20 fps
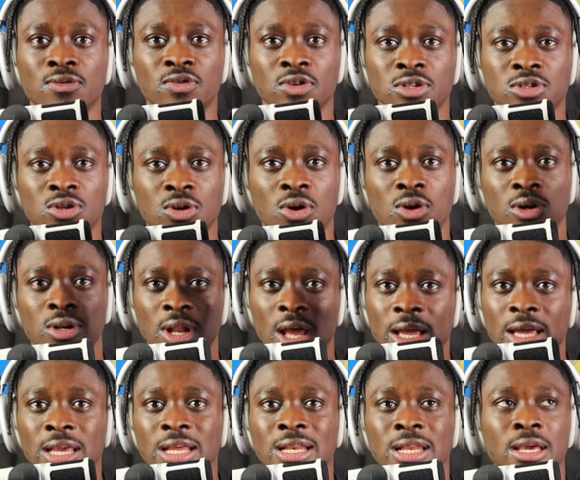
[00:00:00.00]
of the song
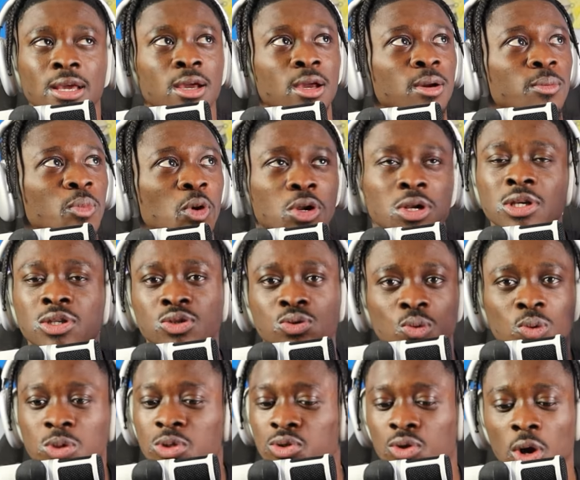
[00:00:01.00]
like in there. But this
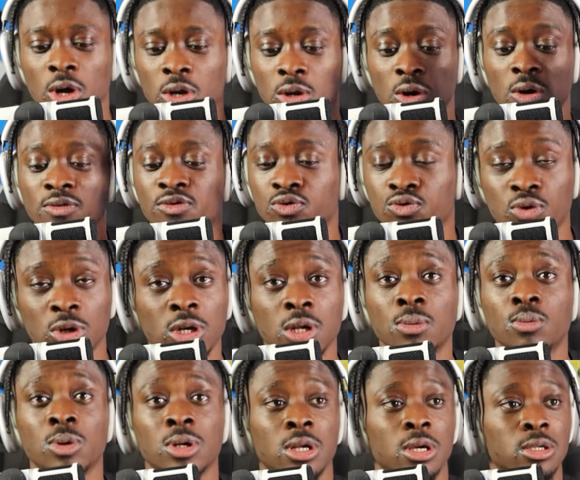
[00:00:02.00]
one started off straight
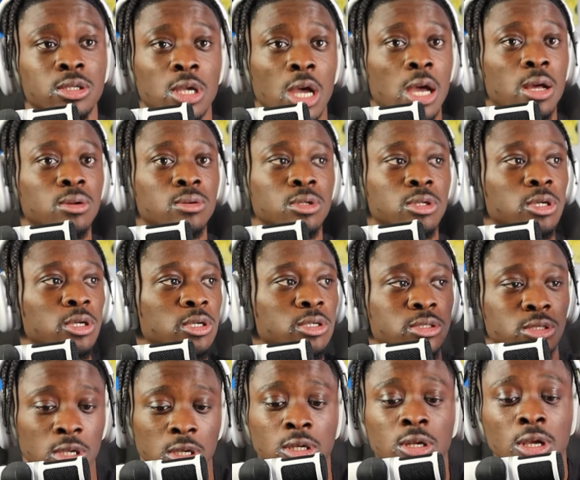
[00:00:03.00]
up with that title, nigga.
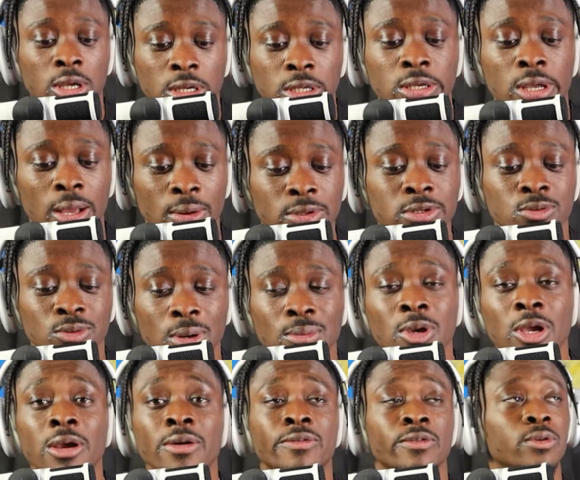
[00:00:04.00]
Saying, nigga, that's what I'm
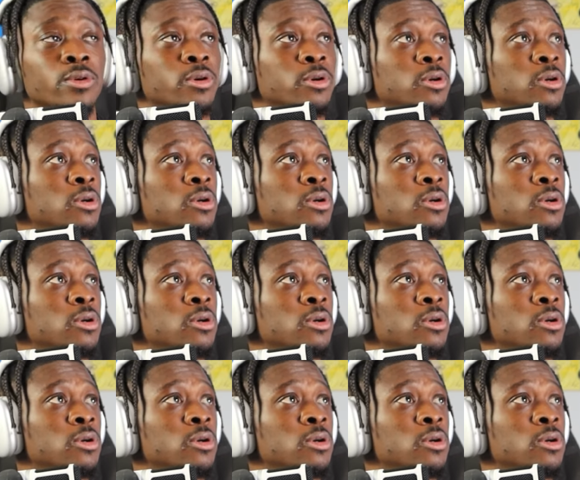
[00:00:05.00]
here for.